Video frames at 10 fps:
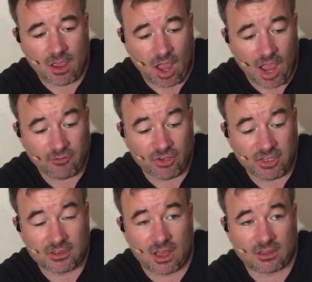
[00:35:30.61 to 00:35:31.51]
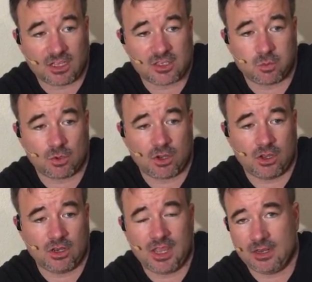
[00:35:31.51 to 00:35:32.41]
I really thought this
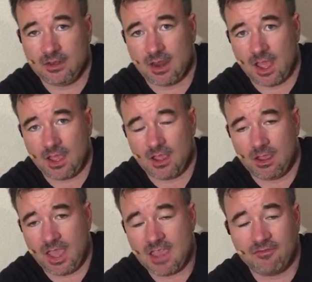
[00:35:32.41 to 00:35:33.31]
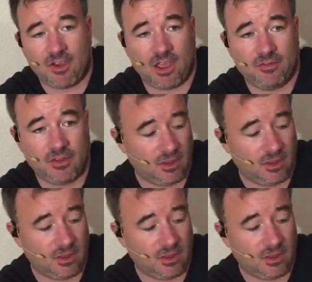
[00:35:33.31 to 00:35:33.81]
could hit 8.5.